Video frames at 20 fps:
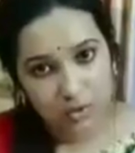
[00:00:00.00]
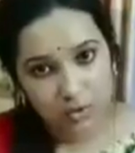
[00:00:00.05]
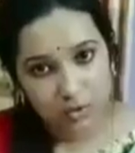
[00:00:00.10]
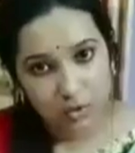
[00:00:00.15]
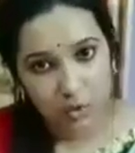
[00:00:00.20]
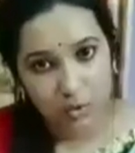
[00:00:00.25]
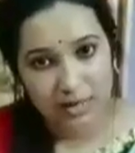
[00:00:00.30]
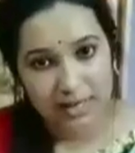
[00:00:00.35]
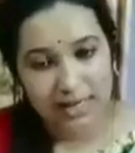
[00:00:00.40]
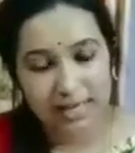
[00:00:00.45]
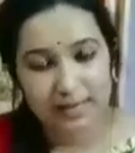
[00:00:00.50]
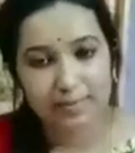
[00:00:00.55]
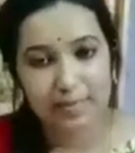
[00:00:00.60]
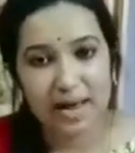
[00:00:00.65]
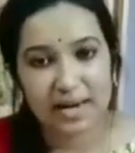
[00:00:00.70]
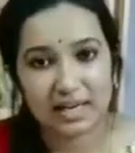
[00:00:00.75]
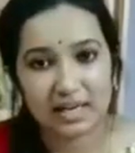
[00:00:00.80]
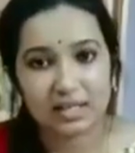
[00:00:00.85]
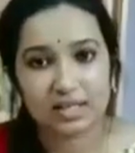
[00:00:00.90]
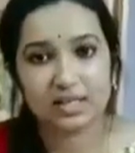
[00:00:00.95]
don't get
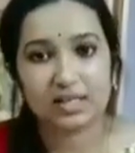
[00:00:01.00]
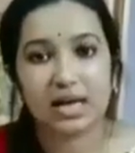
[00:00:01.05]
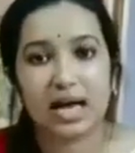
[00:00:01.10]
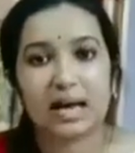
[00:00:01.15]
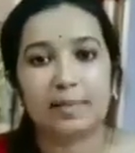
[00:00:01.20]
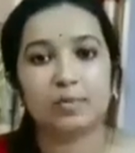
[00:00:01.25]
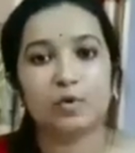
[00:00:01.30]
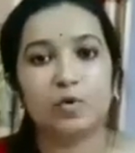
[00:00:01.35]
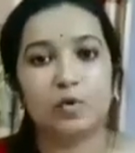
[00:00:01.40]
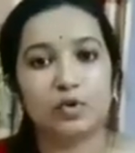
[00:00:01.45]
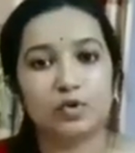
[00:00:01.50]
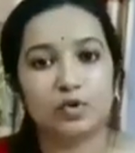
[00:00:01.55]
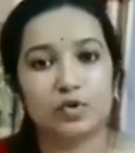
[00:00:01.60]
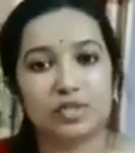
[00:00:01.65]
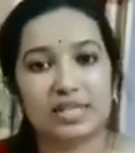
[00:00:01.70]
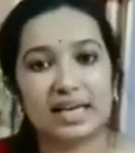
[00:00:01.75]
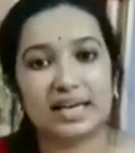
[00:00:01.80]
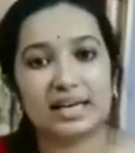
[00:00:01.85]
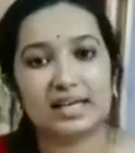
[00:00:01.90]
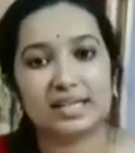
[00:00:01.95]
panicked i'm going to
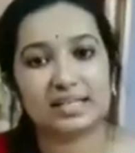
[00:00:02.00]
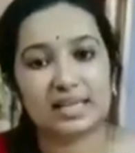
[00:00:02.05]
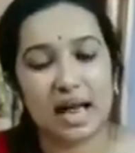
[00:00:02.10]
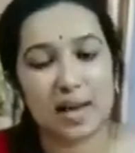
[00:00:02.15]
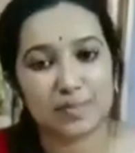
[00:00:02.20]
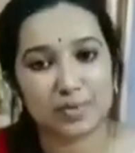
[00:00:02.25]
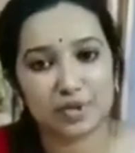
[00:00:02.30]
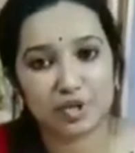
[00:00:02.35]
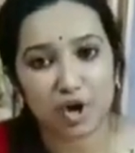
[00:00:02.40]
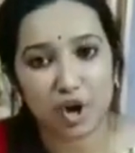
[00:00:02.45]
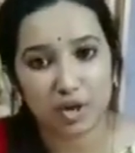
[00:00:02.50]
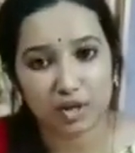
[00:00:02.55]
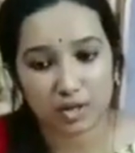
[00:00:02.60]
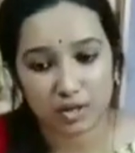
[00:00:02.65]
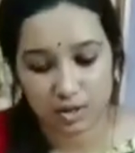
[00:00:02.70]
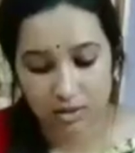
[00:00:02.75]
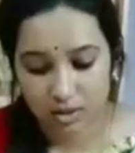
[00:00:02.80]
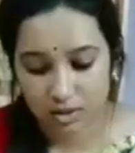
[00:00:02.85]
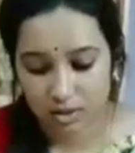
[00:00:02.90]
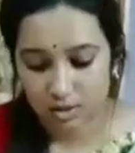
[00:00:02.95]
send a
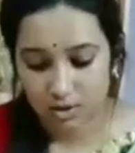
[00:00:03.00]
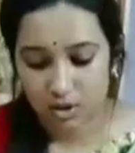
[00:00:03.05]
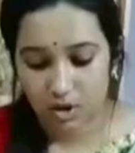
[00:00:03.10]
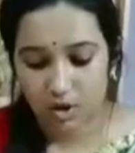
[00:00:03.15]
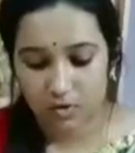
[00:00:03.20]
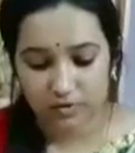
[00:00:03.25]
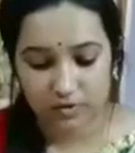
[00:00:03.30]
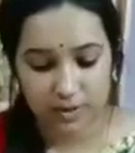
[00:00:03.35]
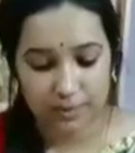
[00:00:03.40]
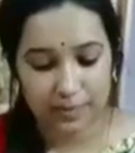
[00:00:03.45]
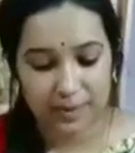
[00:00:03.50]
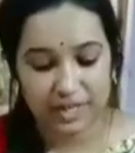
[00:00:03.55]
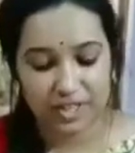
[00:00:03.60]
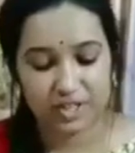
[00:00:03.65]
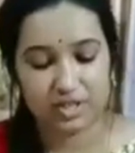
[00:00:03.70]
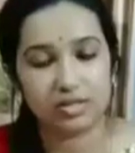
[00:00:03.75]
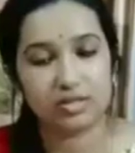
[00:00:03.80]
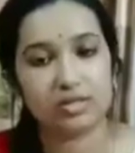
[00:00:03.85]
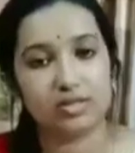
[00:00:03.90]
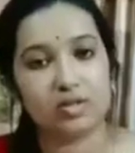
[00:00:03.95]
snapshot of the
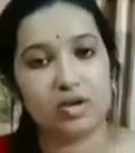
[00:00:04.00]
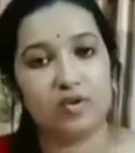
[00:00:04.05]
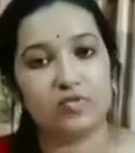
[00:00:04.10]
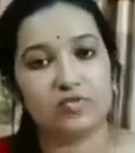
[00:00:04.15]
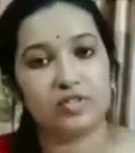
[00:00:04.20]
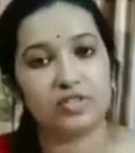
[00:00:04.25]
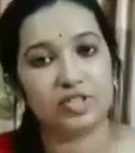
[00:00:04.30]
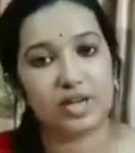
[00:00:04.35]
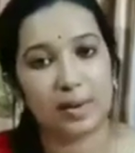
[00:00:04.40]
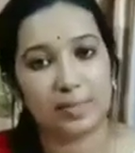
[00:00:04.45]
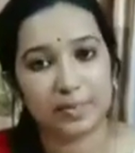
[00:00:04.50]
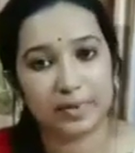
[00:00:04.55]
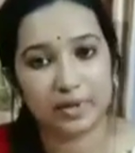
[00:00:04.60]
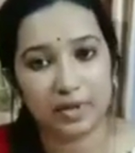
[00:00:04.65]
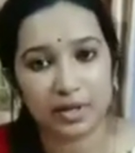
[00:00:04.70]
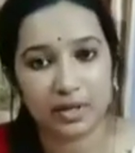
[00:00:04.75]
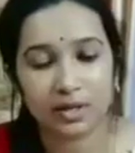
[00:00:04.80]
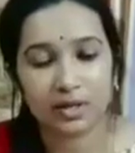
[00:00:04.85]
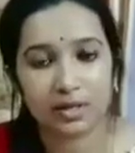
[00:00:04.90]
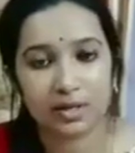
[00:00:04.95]
pages of the
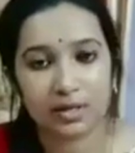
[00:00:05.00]
chapter